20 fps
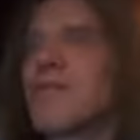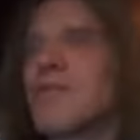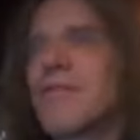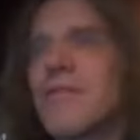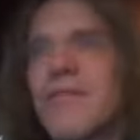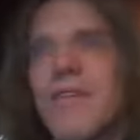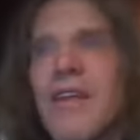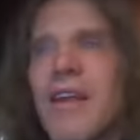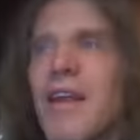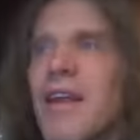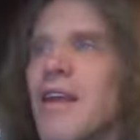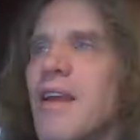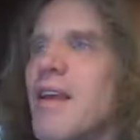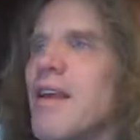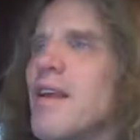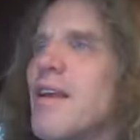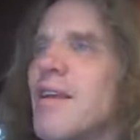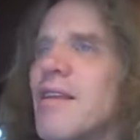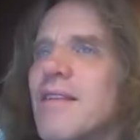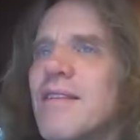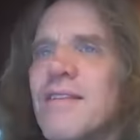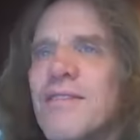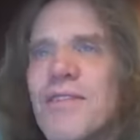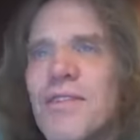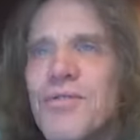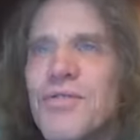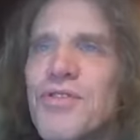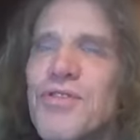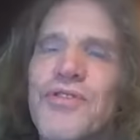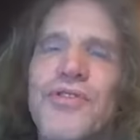this
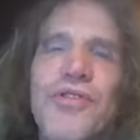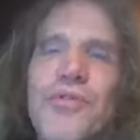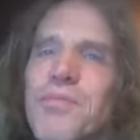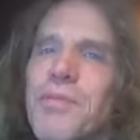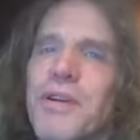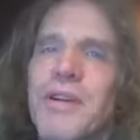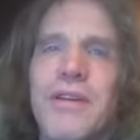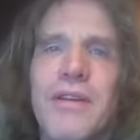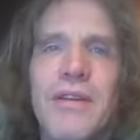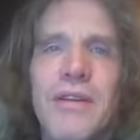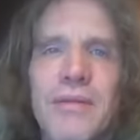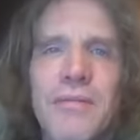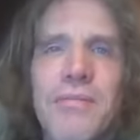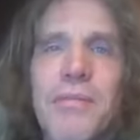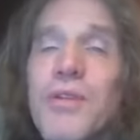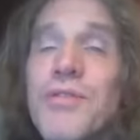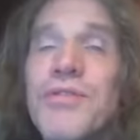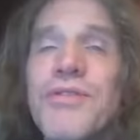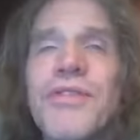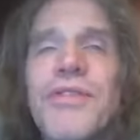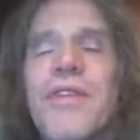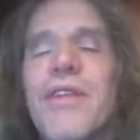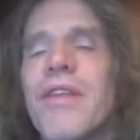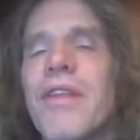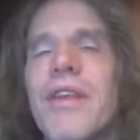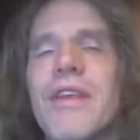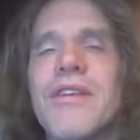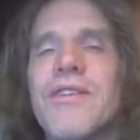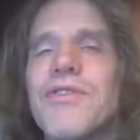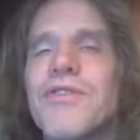so stupid. Most of the
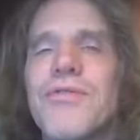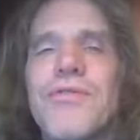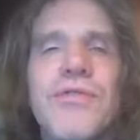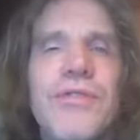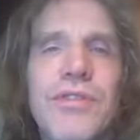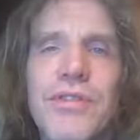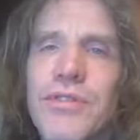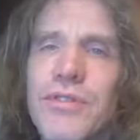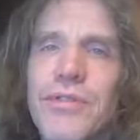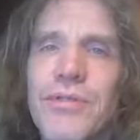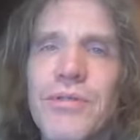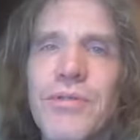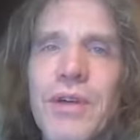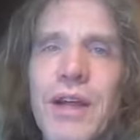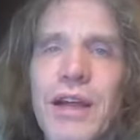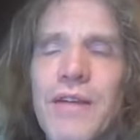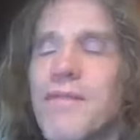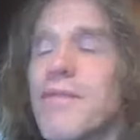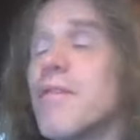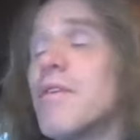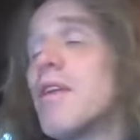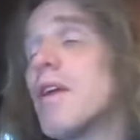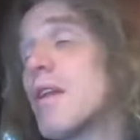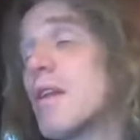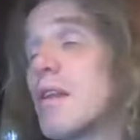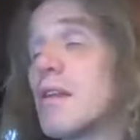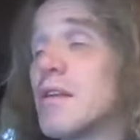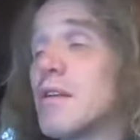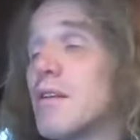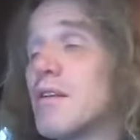things you do have
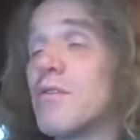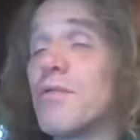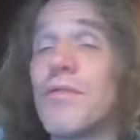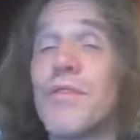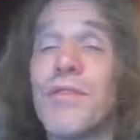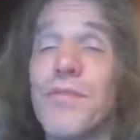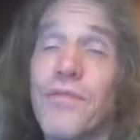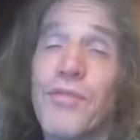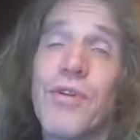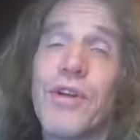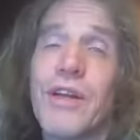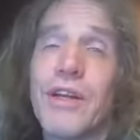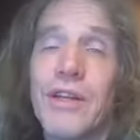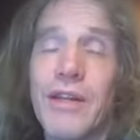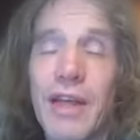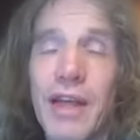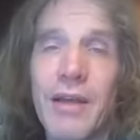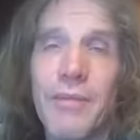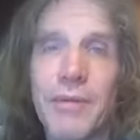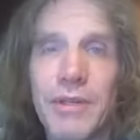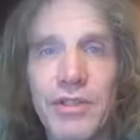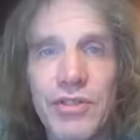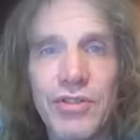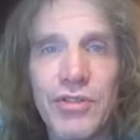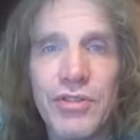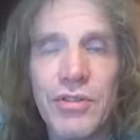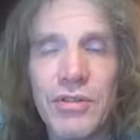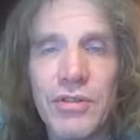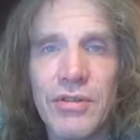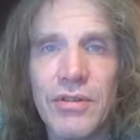nothing to do with avoiding
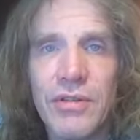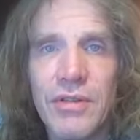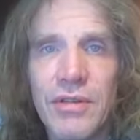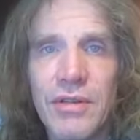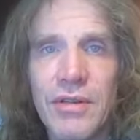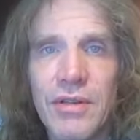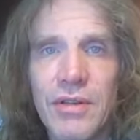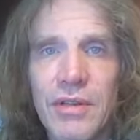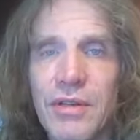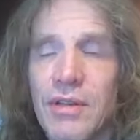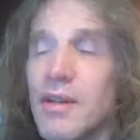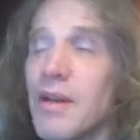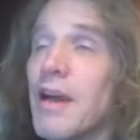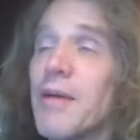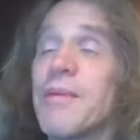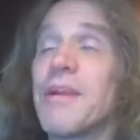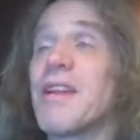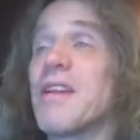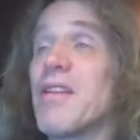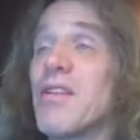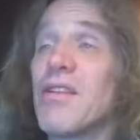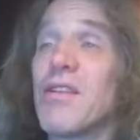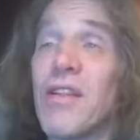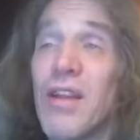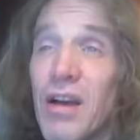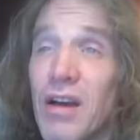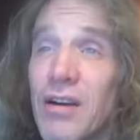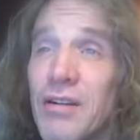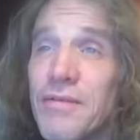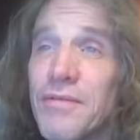damage. I mean,
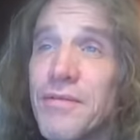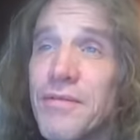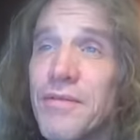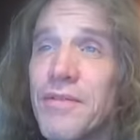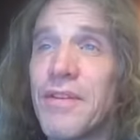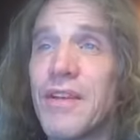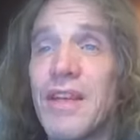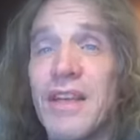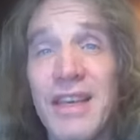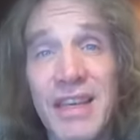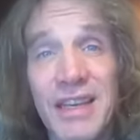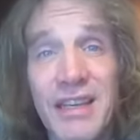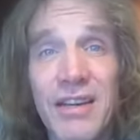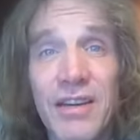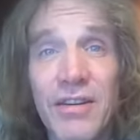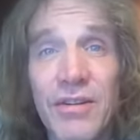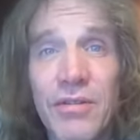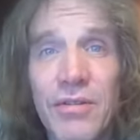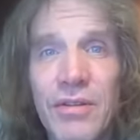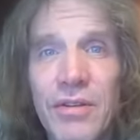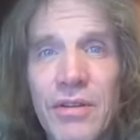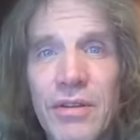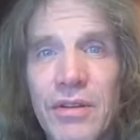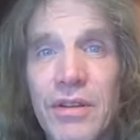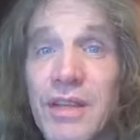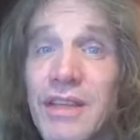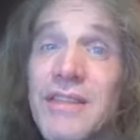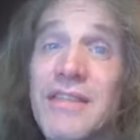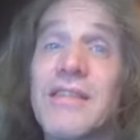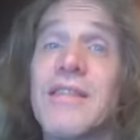love, ego,
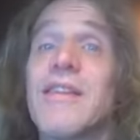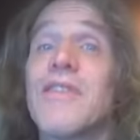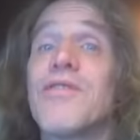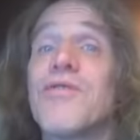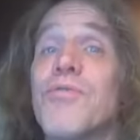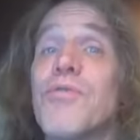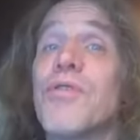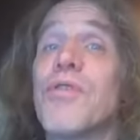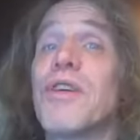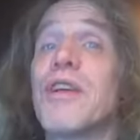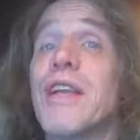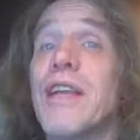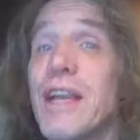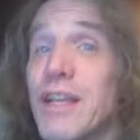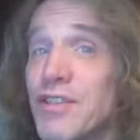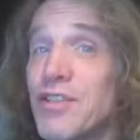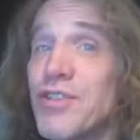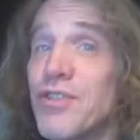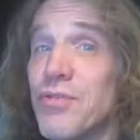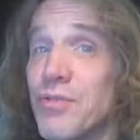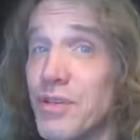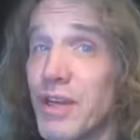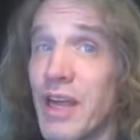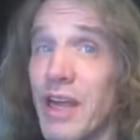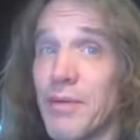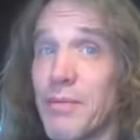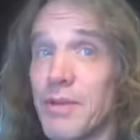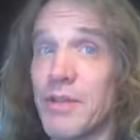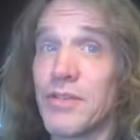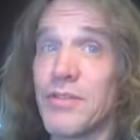these things will get you
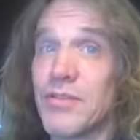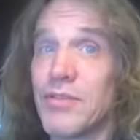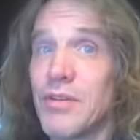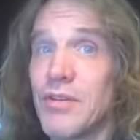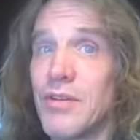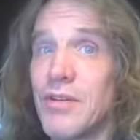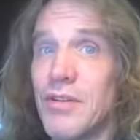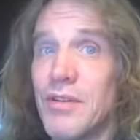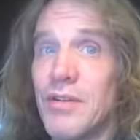damaged.